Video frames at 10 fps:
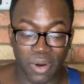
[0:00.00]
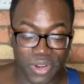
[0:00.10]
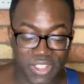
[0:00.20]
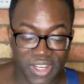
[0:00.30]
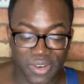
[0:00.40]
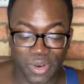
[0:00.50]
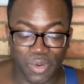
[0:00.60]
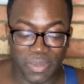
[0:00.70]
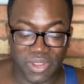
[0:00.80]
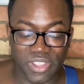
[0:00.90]
boxing,
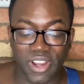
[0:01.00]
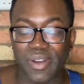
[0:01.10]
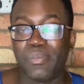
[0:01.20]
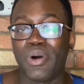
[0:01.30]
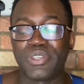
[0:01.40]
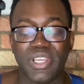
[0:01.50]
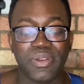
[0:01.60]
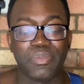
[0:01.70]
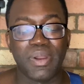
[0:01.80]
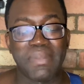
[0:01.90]
all-women's night of
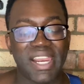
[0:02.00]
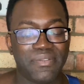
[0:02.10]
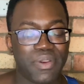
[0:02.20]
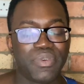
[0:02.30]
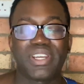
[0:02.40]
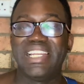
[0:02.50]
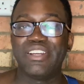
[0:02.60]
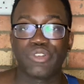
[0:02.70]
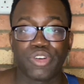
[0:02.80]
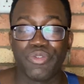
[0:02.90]
boxing, with the main event with
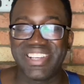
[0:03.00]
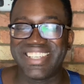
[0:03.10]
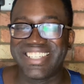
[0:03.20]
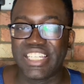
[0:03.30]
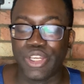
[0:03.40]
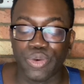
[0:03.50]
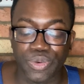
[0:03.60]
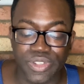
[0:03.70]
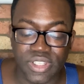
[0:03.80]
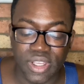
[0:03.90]
Clarrisa
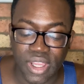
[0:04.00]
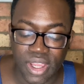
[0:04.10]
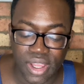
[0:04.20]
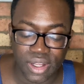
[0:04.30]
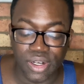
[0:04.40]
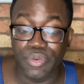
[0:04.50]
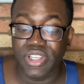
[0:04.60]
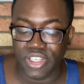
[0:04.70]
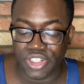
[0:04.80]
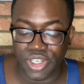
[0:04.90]
Shields,
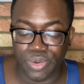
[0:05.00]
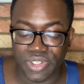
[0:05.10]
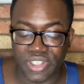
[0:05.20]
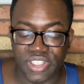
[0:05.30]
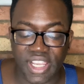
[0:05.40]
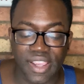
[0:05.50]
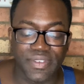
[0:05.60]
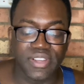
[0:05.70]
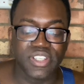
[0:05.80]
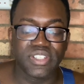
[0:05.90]
as I say,
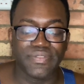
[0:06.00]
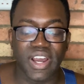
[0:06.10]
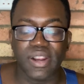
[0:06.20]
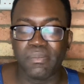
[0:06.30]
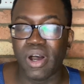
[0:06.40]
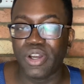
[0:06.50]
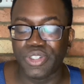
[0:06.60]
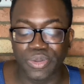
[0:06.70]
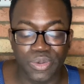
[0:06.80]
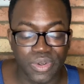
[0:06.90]
versus Savannah
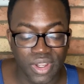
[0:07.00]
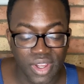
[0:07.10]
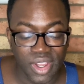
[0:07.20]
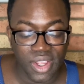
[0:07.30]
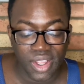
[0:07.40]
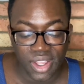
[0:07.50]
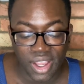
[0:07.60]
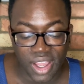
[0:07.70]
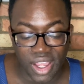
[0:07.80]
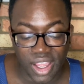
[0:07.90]
Marshall
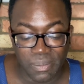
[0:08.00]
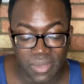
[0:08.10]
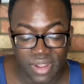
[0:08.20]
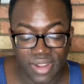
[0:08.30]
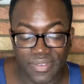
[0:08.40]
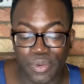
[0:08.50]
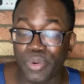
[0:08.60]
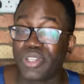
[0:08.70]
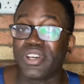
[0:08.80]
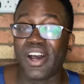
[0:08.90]
for
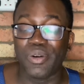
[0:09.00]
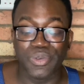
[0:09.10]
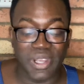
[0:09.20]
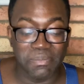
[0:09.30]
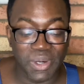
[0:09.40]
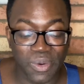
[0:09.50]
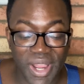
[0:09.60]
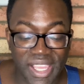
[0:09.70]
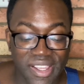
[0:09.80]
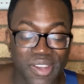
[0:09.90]
all the titles at
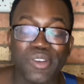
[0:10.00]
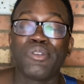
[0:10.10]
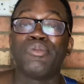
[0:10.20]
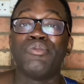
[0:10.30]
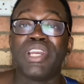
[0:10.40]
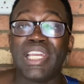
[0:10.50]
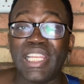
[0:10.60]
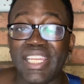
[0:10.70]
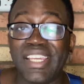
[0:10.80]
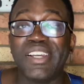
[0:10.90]
middleweight.
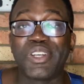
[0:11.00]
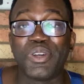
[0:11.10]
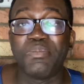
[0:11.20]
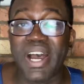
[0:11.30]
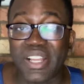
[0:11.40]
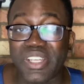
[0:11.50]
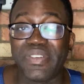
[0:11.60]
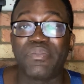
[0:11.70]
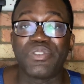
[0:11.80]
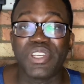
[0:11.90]
Really good match. If
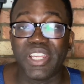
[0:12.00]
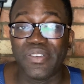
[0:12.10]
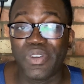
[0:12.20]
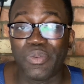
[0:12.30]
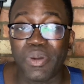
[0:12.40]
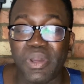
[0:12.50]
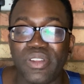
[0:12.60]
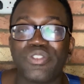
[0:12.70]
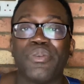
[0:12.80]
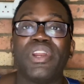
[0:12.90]
you haven't seen it, for the
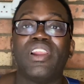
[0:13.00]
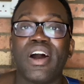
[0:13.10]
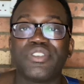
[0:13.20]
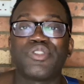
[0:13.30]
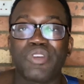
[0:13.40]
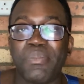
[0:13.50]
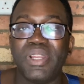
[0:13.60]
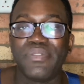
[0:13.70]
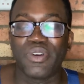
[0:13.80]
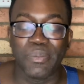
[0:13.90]
women, sorry, like, subscribe, and
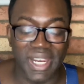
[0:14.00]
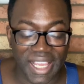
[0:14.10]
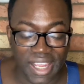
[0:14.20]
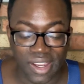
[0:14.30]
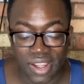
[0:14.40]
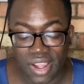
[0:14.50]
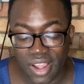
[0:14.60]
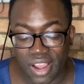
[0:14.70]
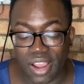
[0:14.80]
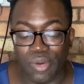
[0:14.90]
leave a comment again.
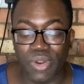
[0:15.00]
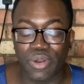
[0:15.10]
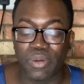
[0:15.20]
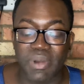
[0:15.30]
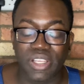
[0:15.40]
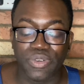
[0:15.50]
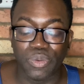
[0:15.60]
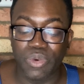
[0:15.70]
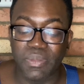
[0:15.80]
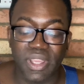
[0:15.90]
Really good match for the
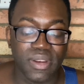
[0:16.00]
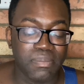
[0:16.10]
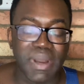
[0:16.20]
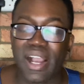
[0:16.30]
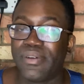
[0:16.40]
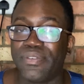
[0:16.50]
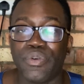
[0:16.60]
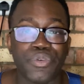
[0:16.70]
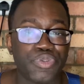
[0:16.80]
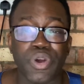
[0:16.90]
women, back and
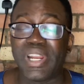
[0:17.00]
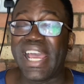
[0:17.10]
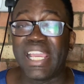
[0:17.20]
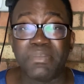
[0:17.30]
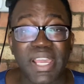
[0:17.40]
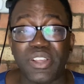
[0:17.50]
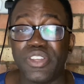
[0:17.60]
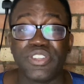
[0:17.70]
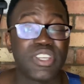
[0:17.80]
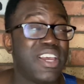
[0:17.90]
forth, throwing
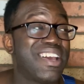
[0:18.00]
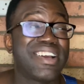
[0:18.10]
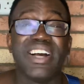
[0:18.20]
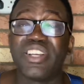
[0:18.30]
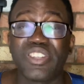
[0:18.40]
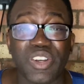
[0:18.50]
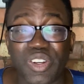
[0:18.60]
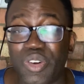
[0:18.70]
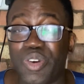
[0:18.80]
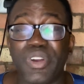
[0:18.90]
haymakers, guts and
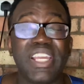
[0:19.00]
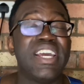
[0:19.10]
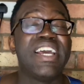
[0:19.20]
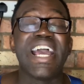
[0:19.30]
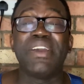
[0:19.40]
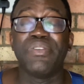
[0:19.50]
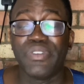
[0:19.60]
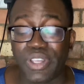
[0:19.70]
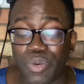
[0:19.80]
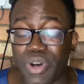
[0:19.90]
glory,
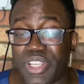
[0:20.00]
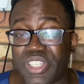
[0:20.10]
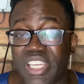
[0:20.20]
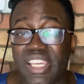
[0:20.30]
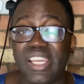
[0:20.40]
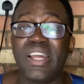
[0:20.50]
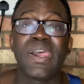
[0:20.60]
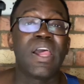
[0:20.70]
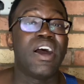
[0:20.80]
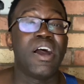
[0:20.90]
everything you want to see.
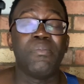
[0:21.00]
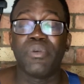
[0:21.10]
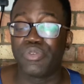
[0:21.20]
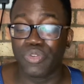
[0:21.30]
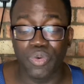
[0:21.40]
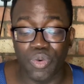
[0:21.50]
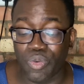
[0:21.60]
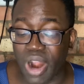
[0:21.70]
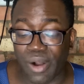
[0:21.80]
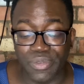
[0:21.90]
It was
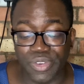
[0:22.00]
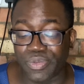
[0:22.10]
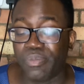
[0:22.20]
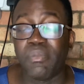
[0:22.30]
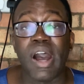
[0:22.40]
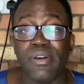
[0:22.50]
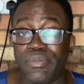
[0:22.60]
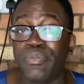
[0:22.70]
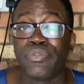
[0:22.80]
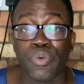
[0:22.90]
all rounds of
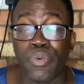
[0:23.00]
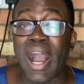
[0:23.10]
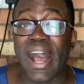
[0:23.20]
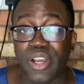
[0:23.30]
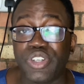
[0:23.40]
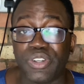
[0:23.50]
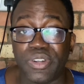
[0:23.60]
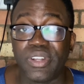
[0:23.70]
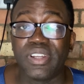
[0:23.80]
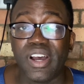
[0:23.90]
full
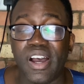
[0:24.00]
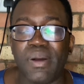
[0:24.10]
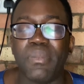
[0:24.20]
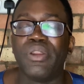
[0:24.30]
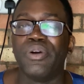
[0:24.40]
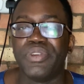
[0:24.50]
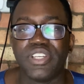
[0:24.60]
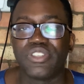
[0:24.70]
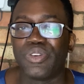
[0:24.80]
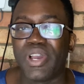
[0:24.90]
action. I know
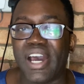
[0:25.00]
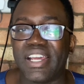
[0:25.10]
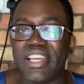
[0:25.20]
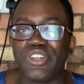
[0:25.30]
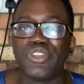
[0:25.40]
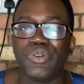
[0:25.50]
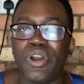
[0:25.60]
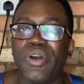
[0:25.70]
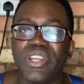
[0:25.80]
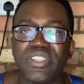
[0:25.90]
these two had an issue
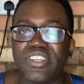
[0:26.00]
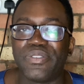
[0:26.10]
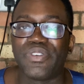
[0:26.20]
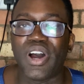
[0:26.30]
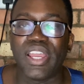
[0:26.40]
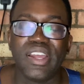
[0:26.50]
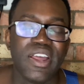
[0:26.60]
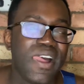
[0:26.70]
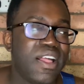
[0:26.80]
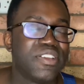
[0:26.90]
going into the fight,
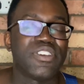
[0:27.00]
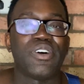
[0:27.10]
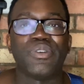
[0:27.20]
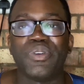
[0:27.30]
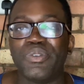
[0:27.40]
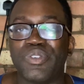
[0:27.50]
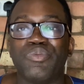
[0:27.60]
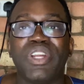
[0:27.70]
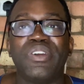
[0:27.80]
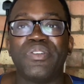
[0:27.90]
so it was a
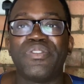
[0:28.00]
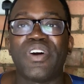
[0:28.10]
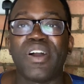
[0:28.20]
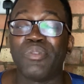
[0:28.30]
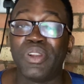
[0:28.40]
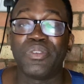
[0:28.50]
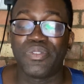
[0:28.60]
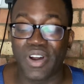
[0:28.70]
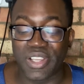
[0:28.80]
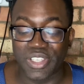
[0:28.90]
really good fight, really good
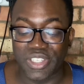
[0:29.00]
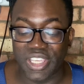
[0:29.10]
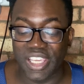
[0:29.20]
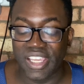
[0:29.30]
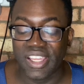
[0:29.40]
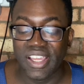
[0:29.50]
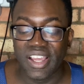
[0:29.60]
fight to see.